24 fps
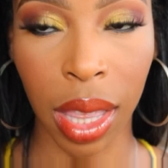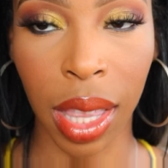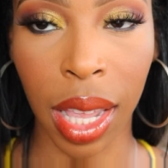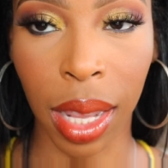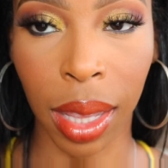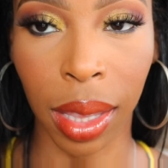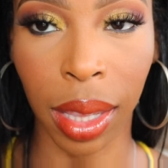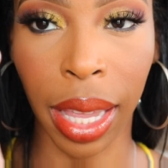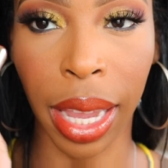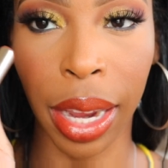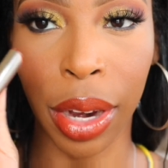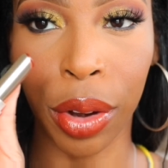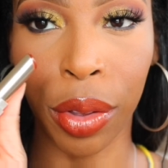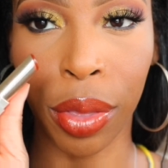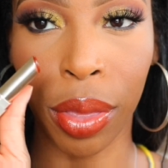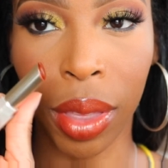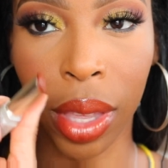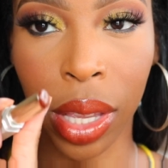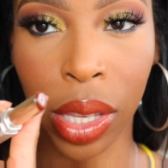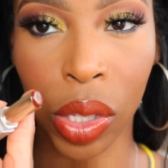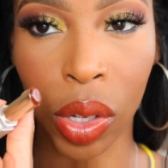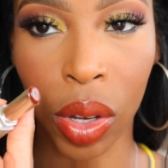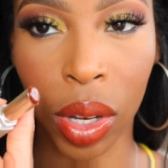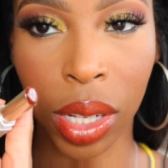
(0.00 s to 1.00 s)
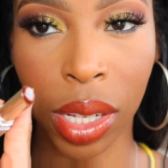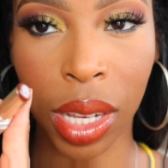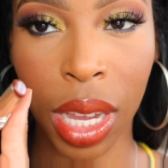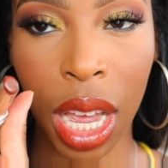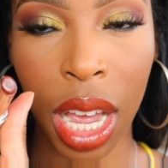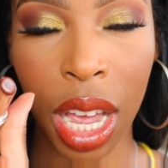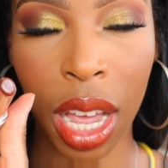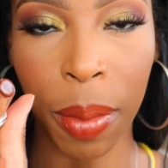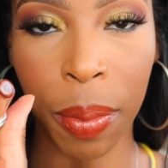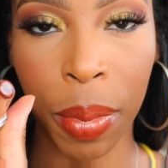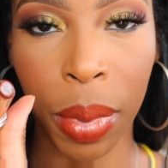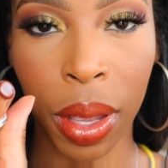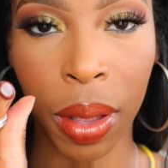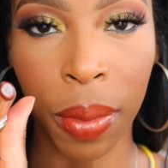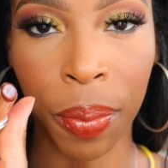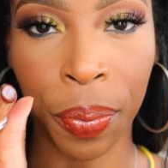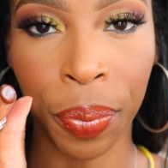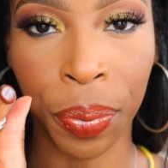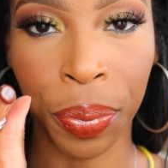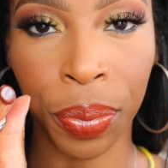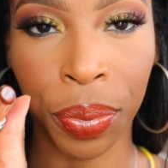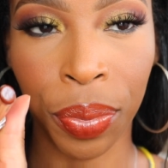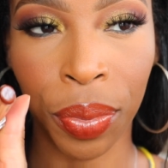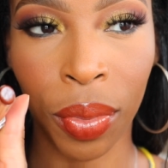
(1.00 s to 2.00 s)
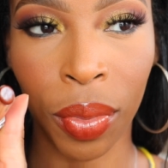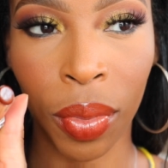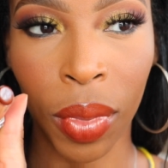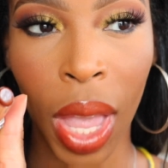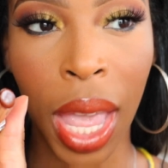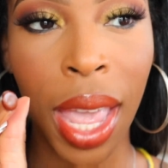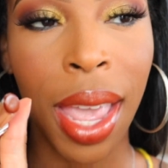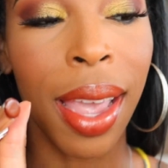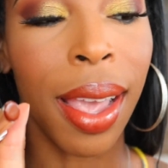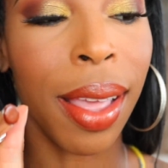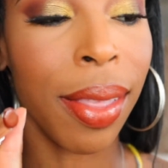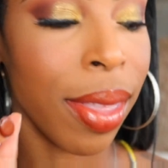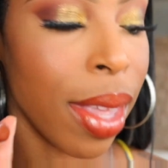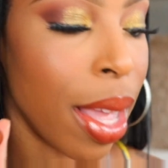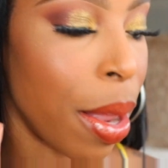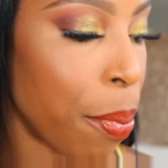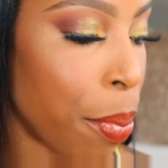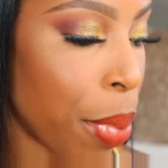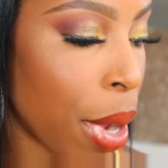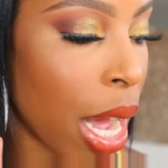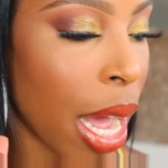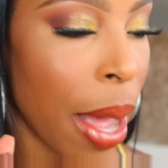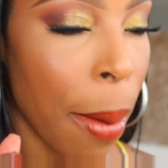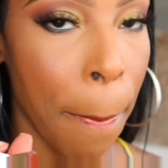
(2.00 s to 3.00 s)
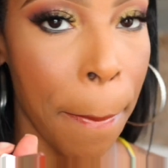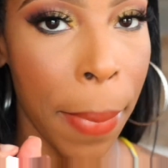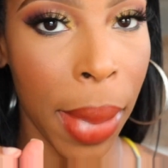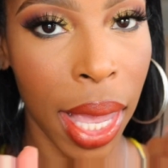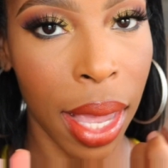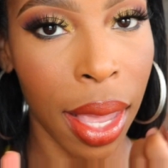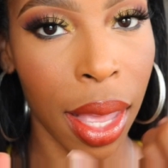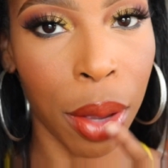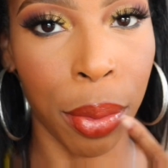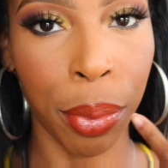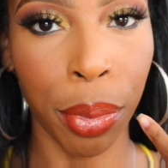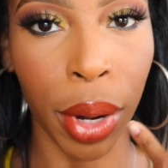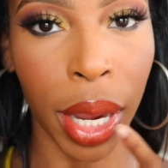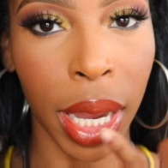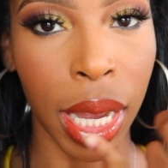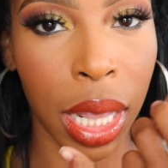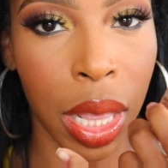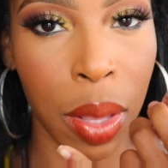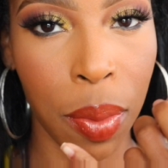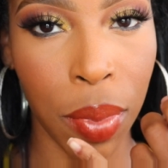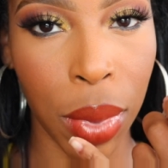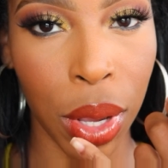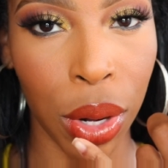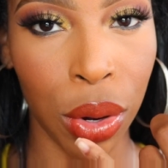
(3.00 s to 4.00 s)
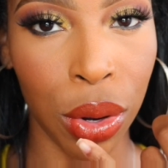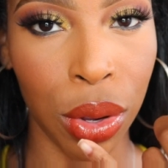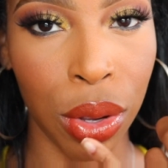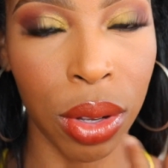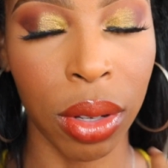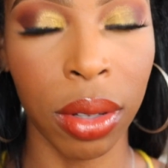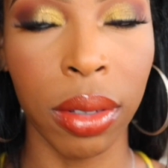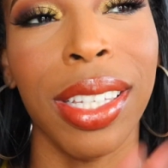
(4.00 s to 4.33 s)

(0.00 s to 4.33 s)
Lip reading: then layer this on top and then pop Make Out Break in the middle,